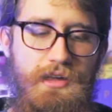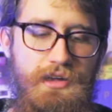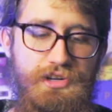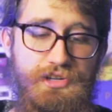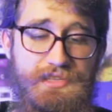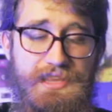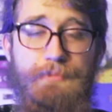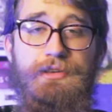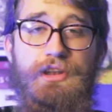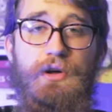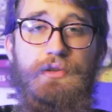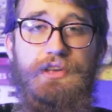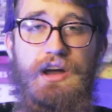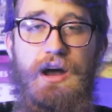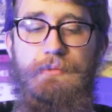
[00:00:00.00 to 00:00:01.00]
Just let me know
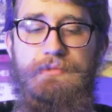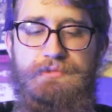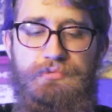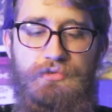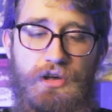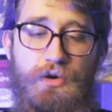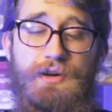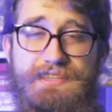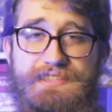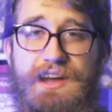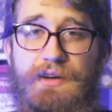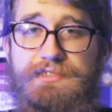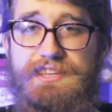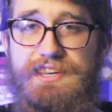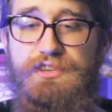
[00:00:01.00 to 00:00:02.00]
in the comments below what
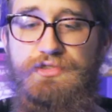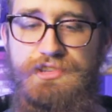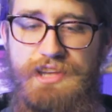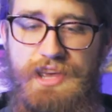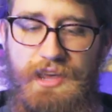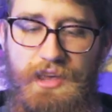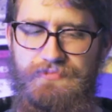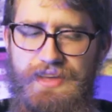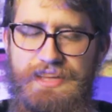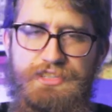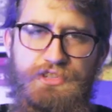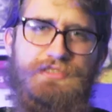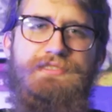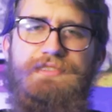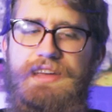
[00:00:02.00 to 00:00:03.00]
sounds interesting.
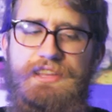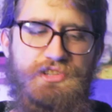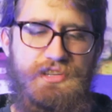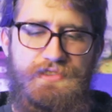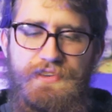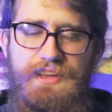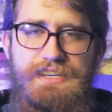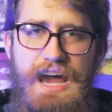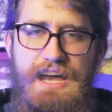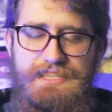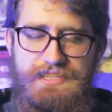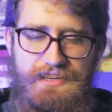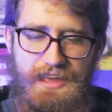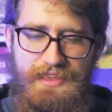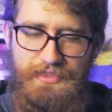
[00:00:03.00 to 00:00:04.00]
It's just
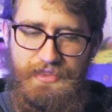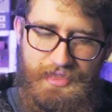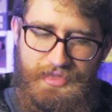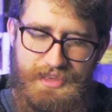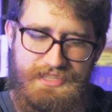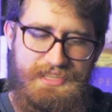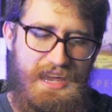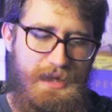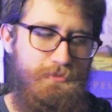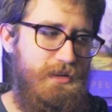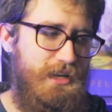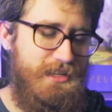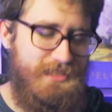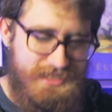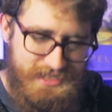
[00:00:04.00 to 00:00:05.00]
fantastic, and this game
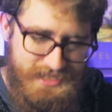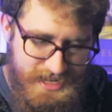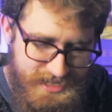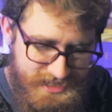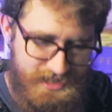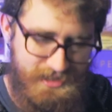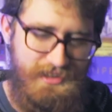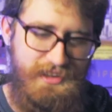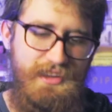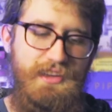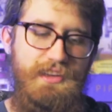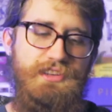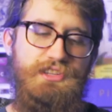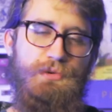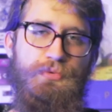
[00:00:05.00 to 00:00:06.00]
consistently
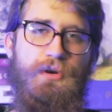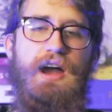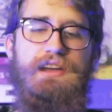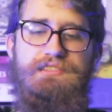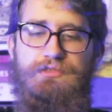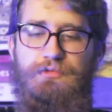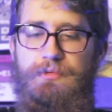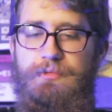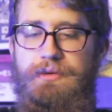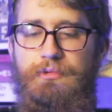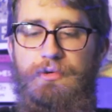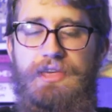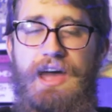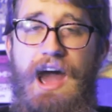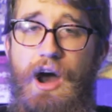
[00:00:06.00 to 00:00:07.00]
surprises with me
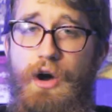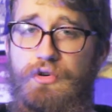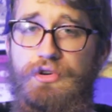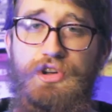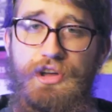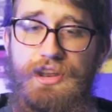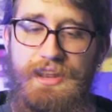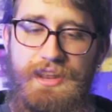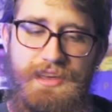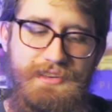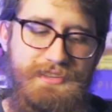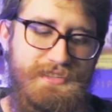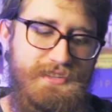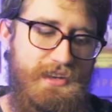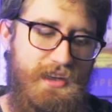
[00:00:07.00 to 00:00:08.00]
with how good it
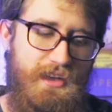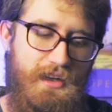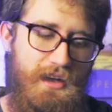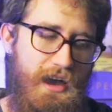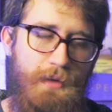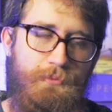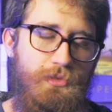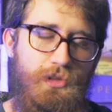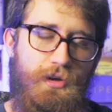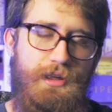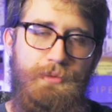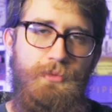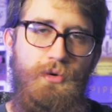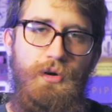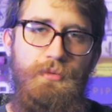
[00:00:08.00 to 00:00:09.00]
is. I'm
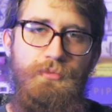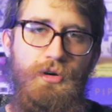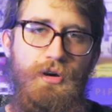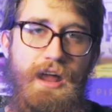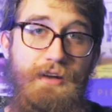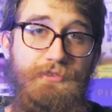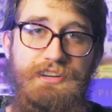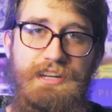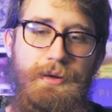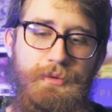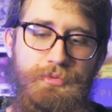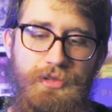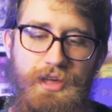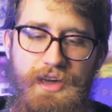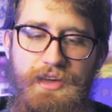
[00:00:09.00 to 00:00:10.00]
learning more and more every time I
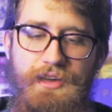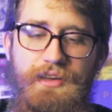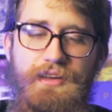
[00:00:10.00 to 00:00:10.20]
play